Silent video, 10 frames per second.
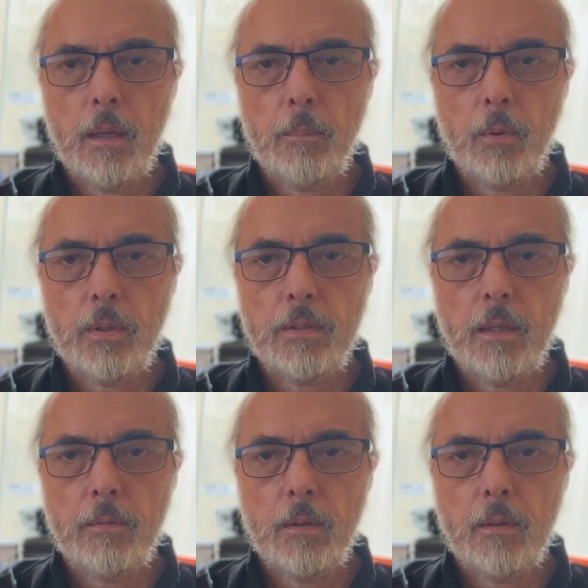A
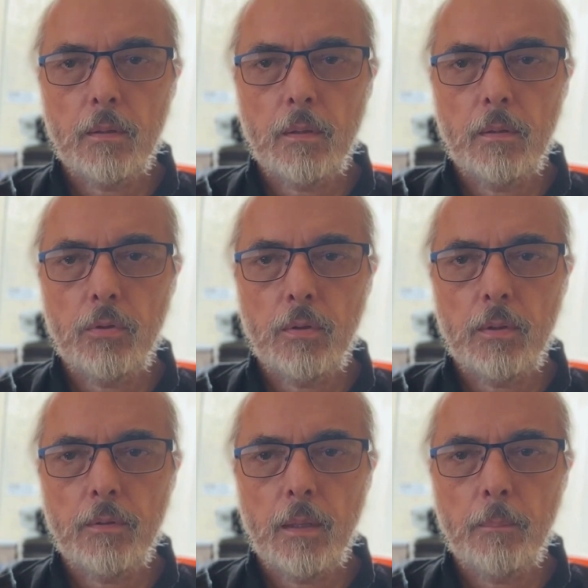Bodhisattva should
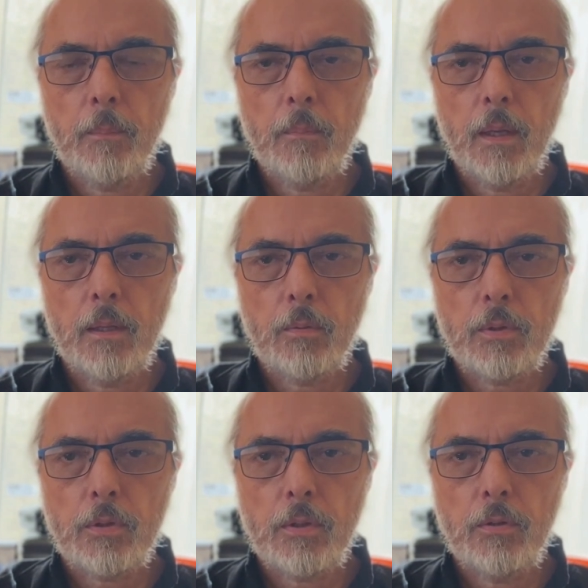develop a mind
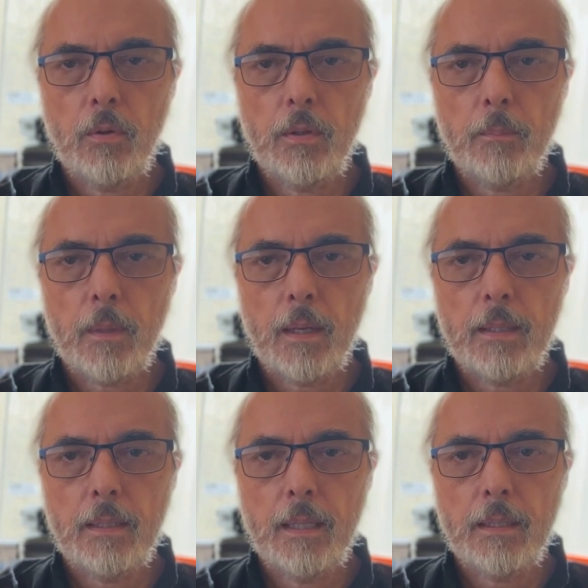which does not
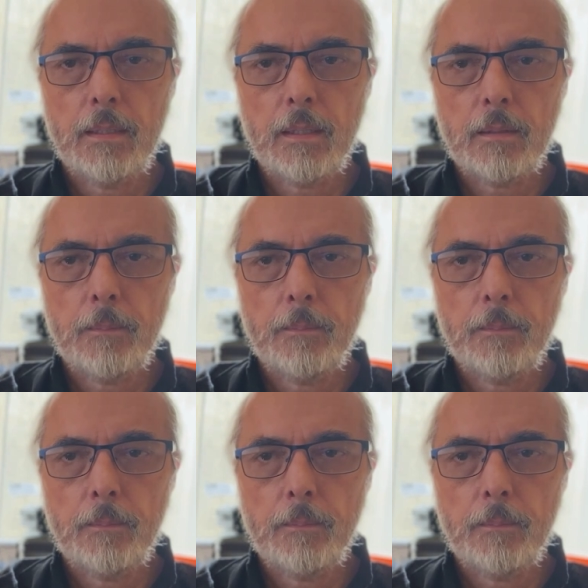abide in anything.